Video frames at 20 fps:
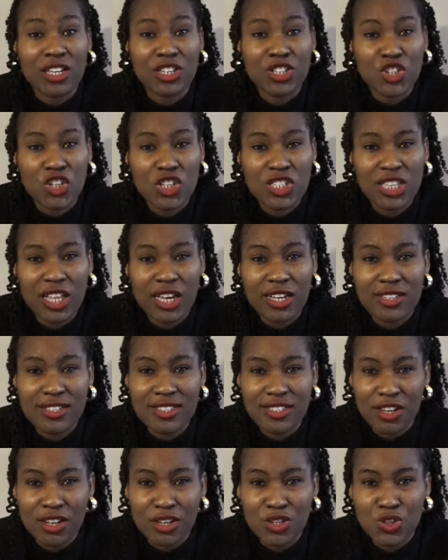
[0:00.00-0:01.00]
Just like the
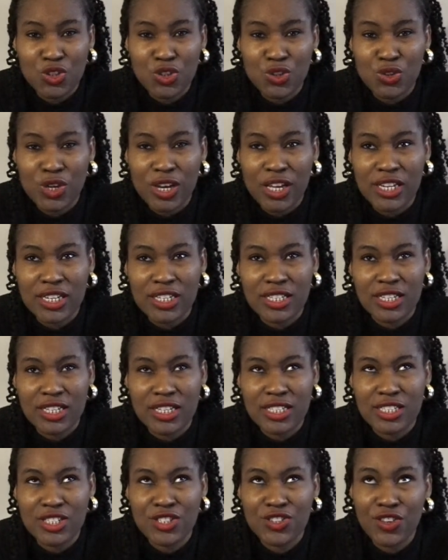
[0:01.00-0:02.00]
tier 2 and
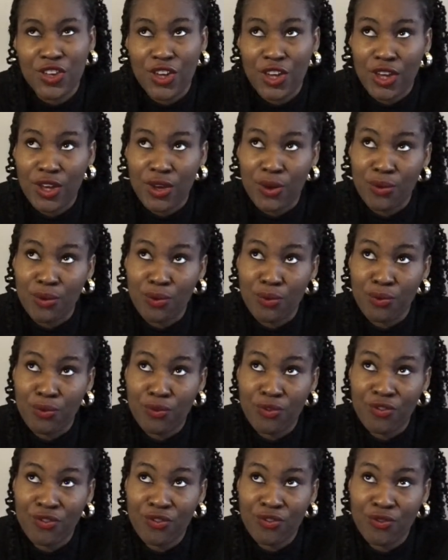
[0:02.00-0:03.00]
tier
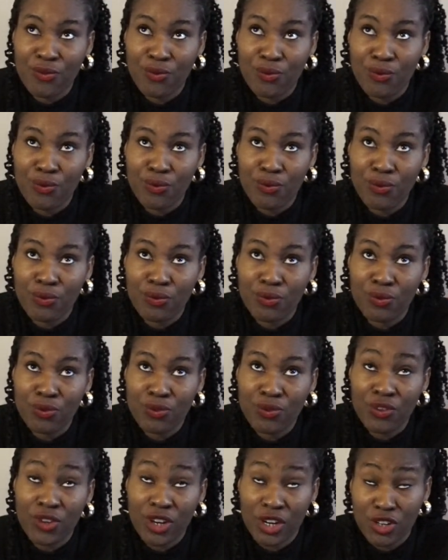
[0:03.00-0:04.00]

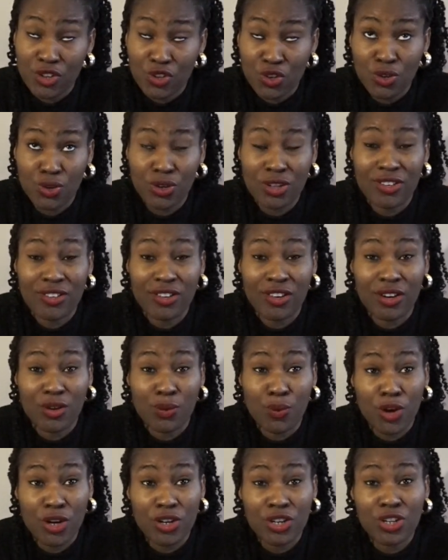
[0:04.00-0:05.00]
2 and tier
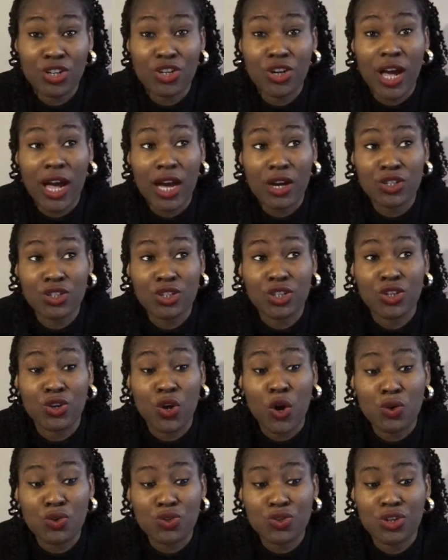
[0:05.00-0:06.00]
1, you
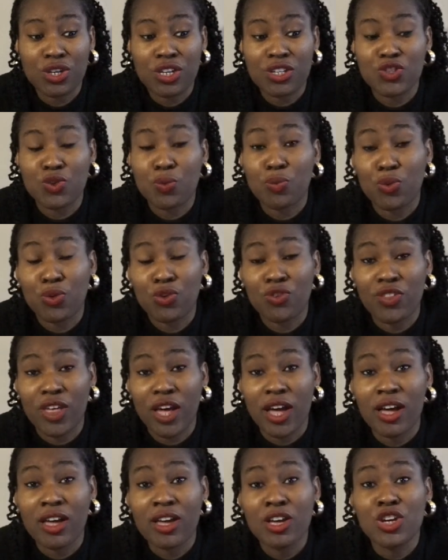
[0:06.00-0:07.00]
also need to prove
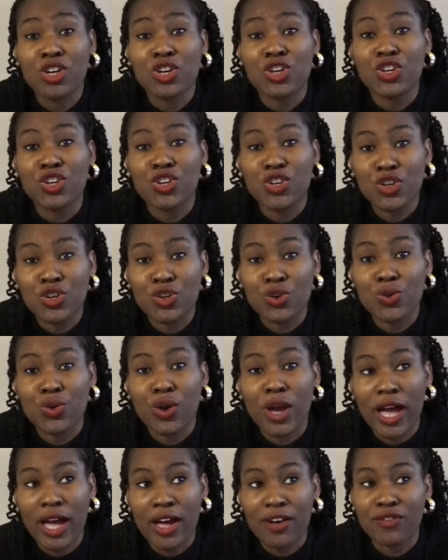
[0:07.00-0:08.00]
that you
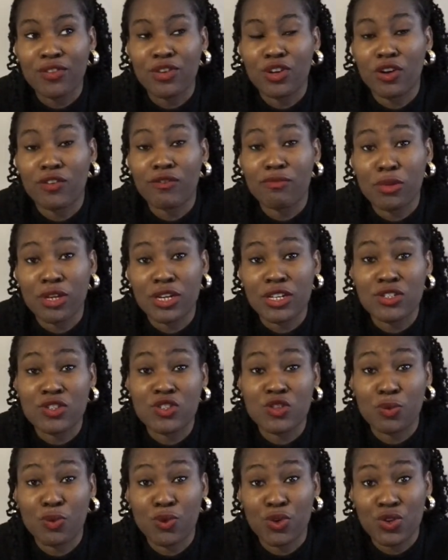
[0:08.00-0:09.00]
have enough money to
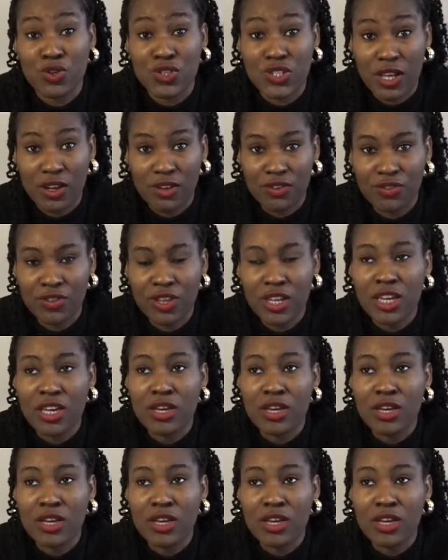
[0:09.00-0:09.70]
support yourself.